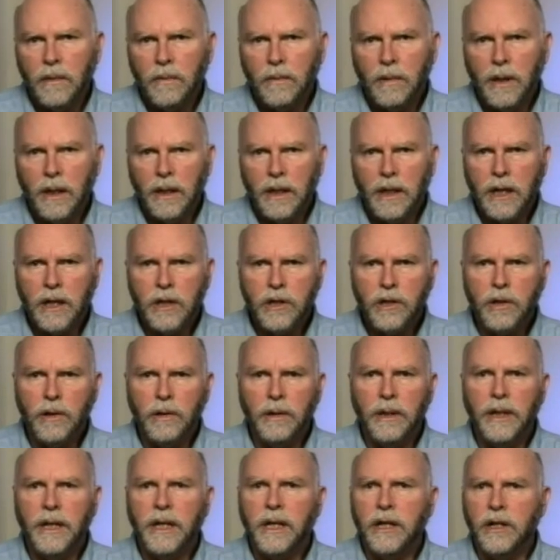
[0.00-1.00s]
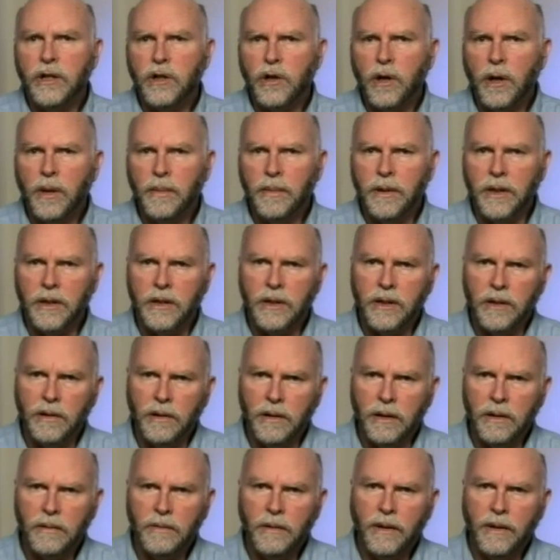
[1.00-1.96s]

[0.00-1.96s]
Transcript: Well, it could certainly contribute to it.